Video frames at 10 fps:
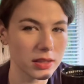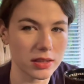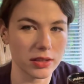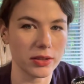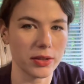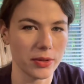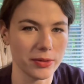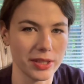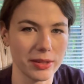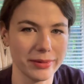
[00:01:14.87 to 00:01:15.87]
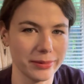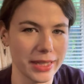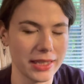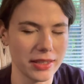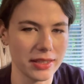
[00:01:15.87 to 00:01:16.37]
It's a cozy,
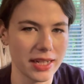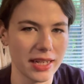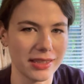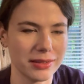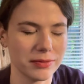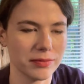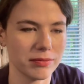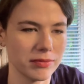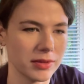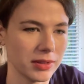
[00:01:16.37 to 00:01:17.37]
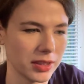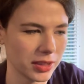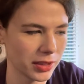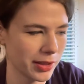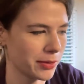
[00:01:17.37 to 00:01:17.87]
rainy day,
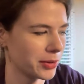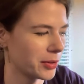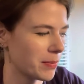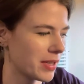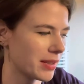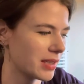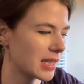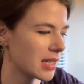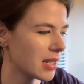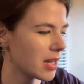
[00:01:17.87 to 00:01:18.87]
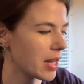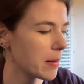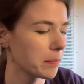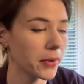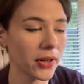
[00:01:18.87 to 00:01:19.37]
so should be
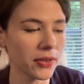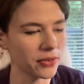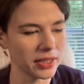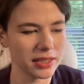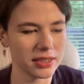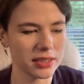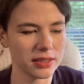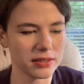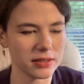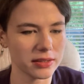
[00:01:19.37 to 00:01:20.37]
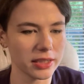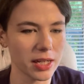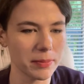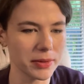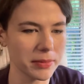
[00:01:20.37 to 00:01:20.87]
perfectly
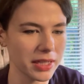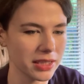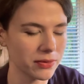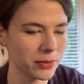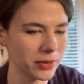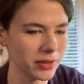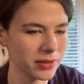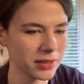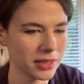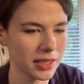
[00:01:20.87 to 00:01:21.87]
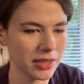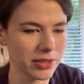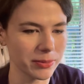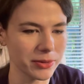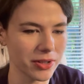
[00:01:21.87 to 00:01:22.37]
optimized for
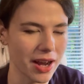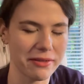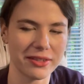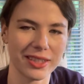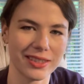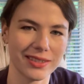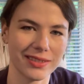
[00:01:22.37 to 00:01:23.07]
some crafting.